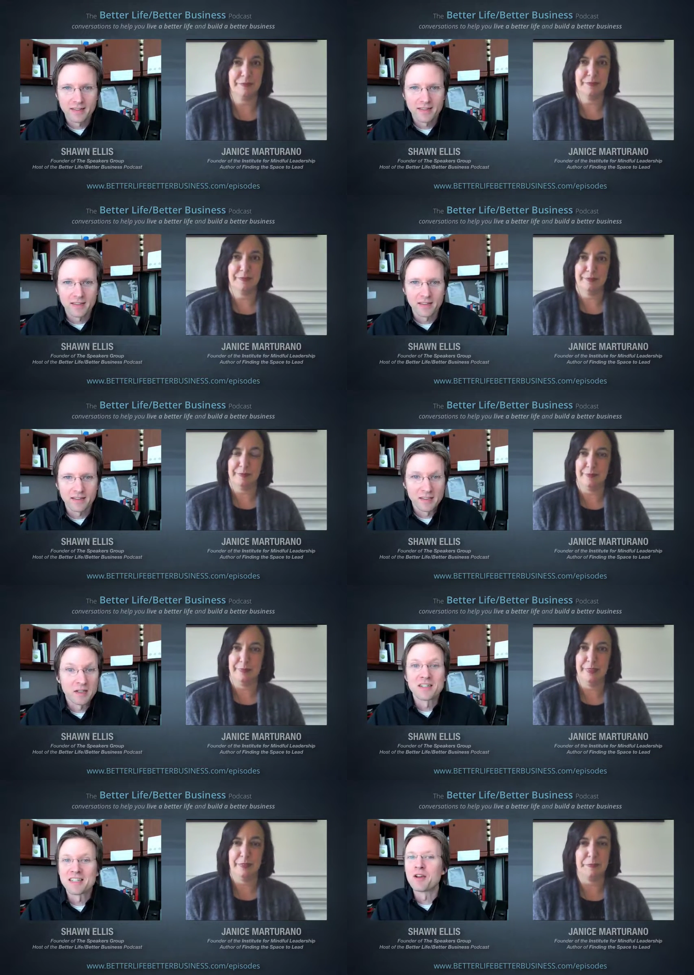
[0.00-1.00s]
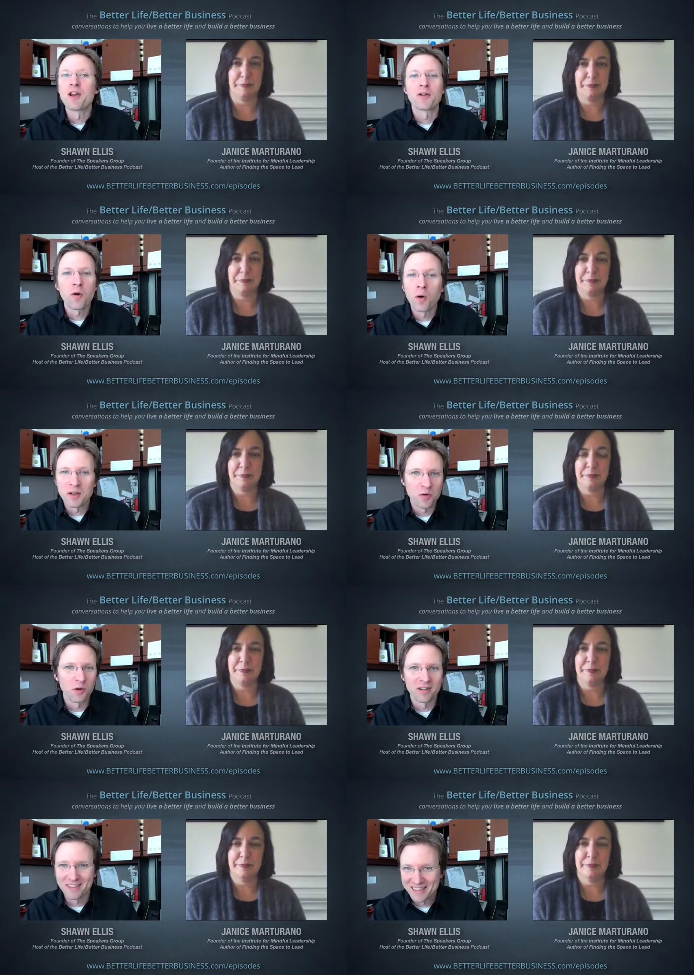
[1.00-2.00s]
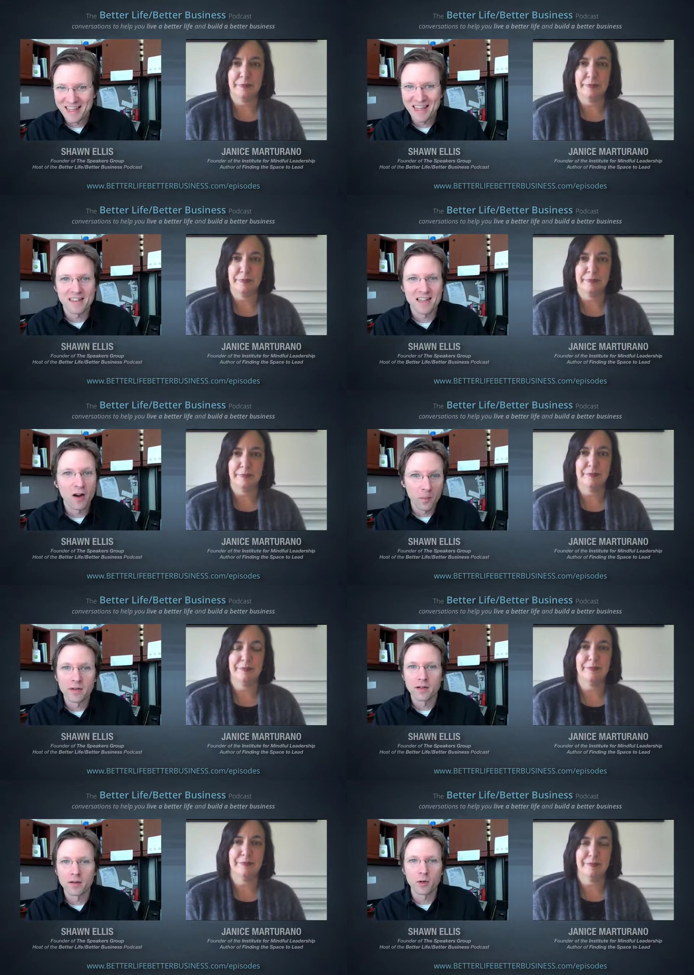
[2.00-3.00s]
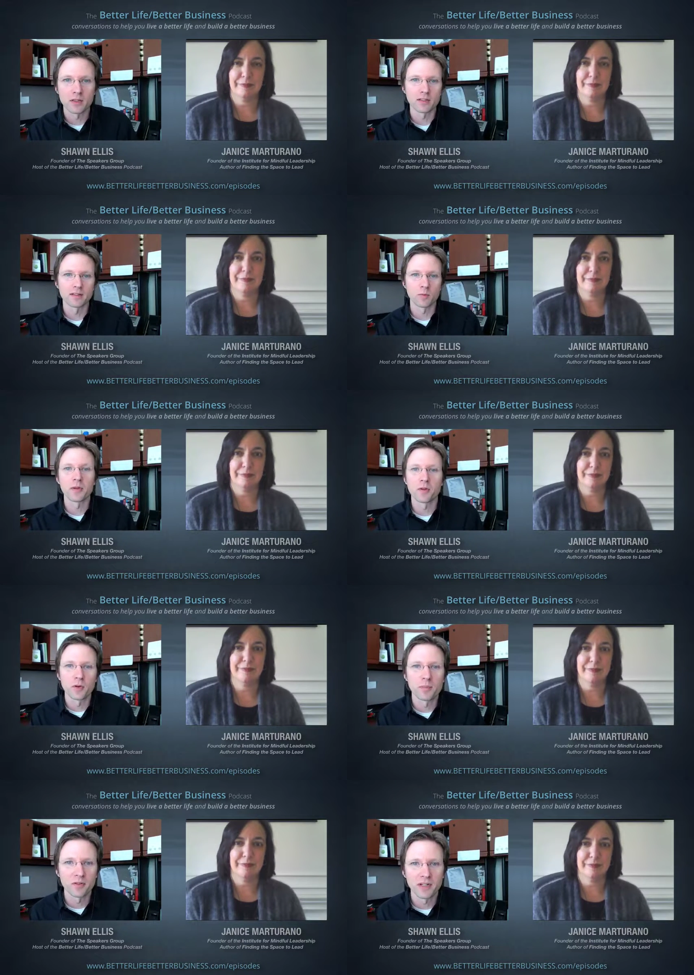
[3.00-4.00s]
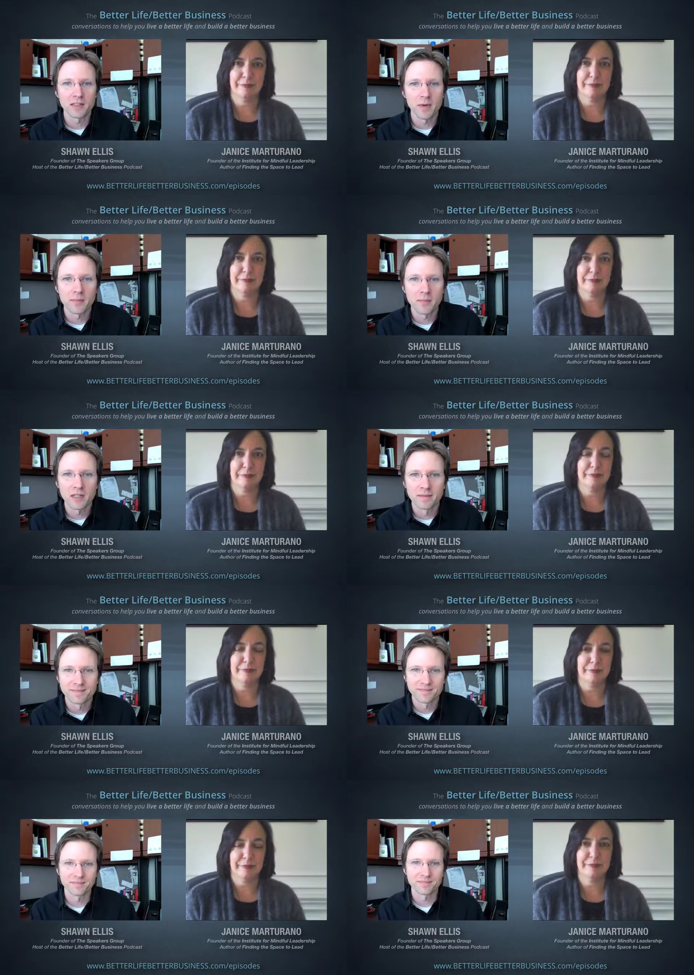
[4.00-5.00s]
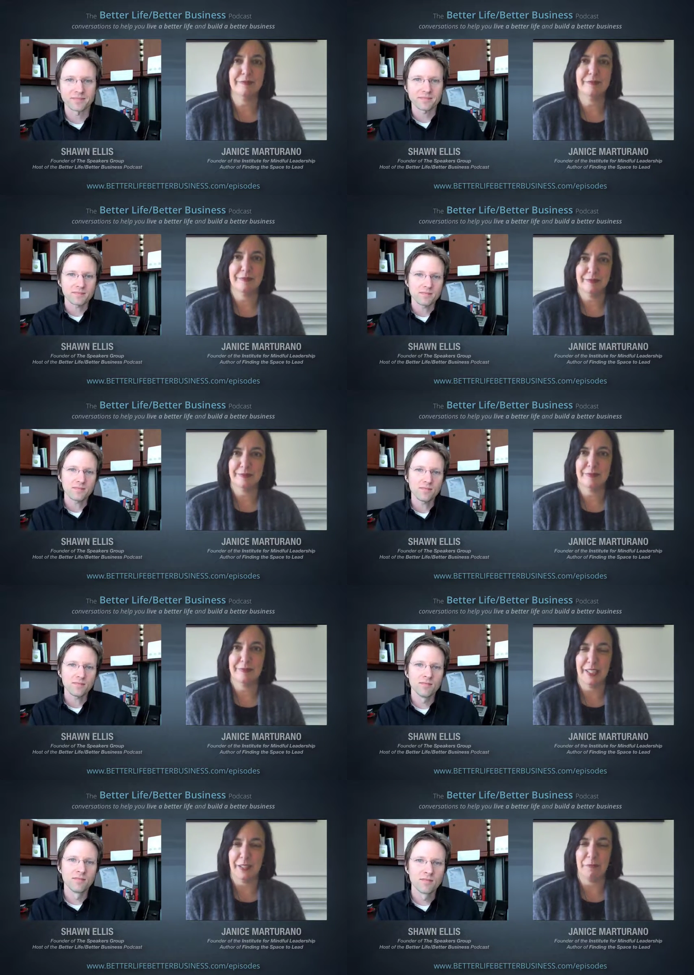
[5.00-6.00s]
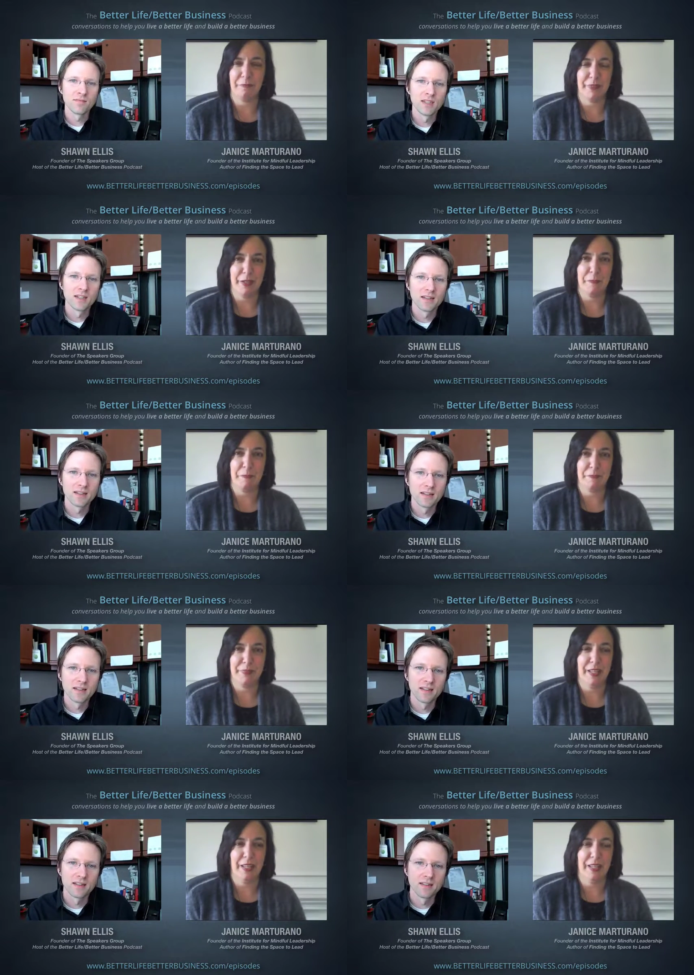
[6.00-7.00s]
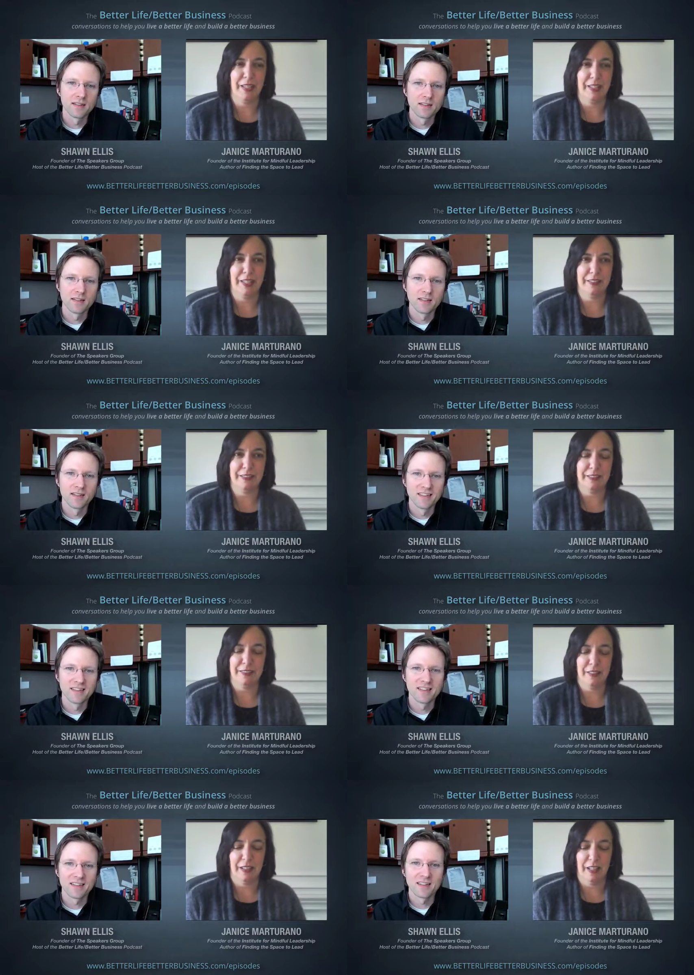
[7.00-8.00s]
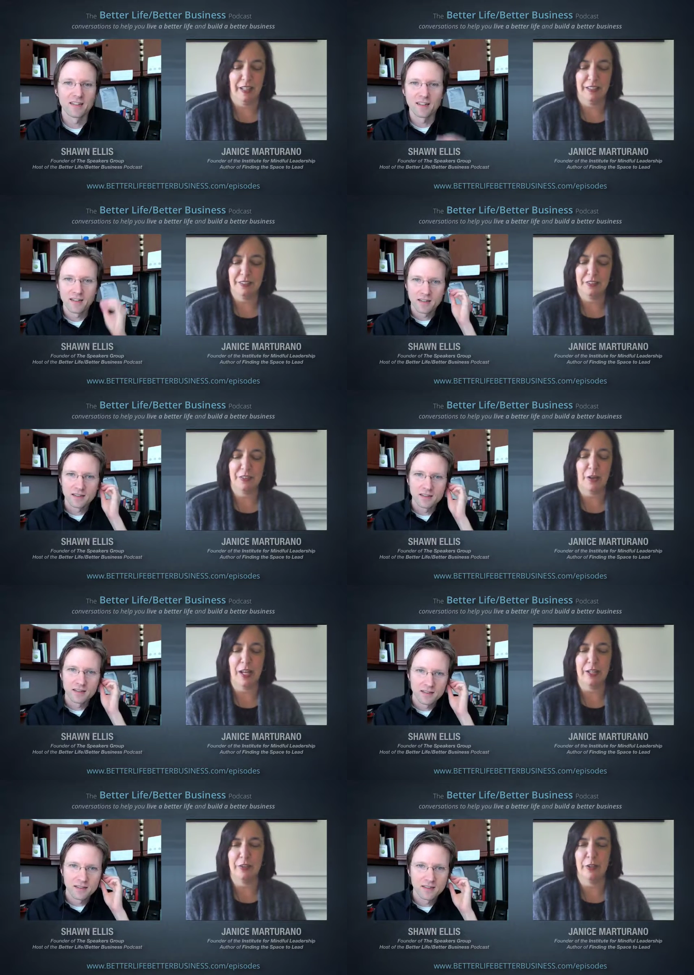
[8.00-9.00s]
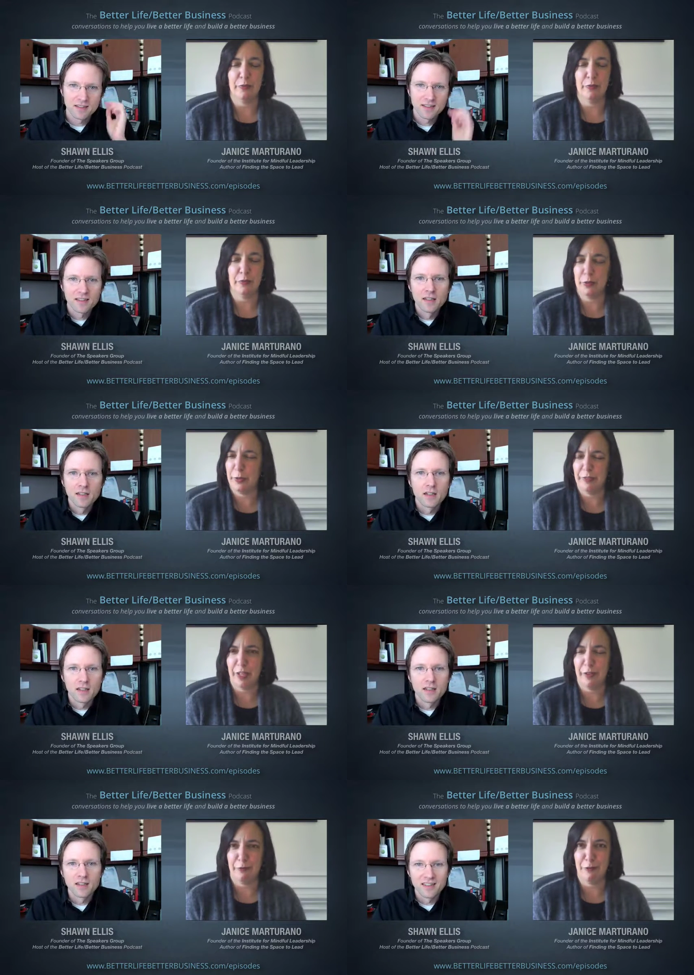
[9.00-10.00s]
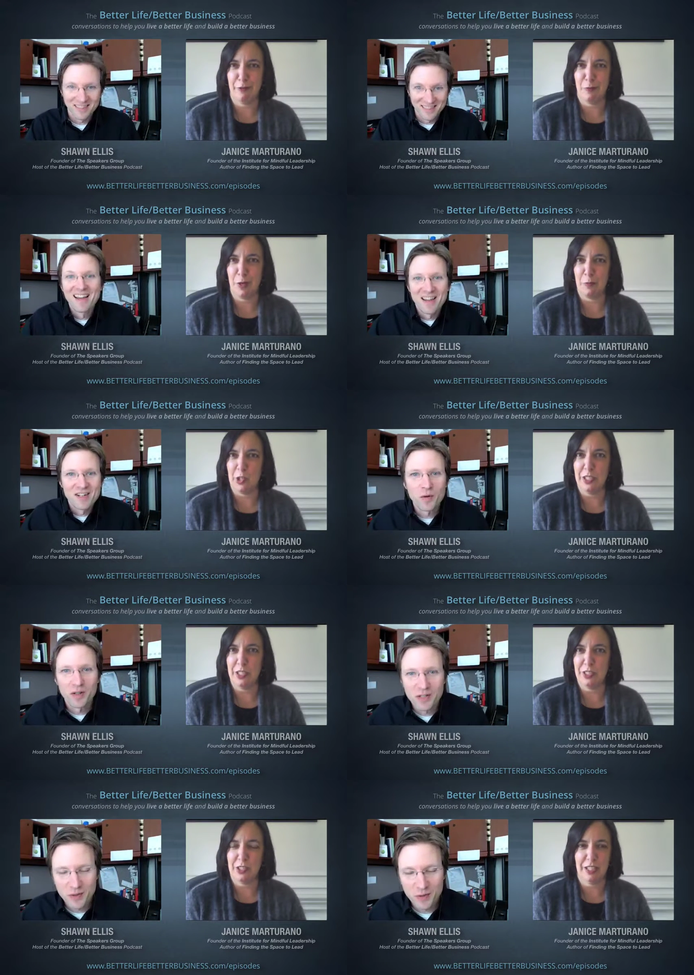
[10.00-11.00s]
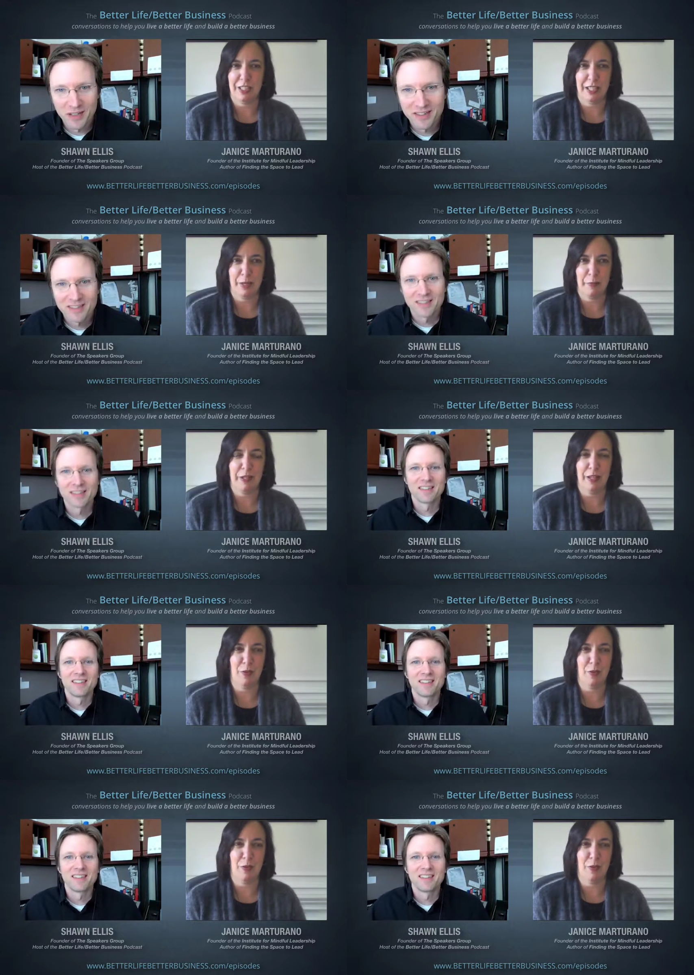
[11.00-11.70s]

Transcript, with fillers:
Speaker 1: that uh, yeah. you just you never know what door that's going to open and what the what the ripple effect might be.
Speaker 2: Right. Yep. Yes. So I don't know do we have time for one more? Yeah, sure, example? sure.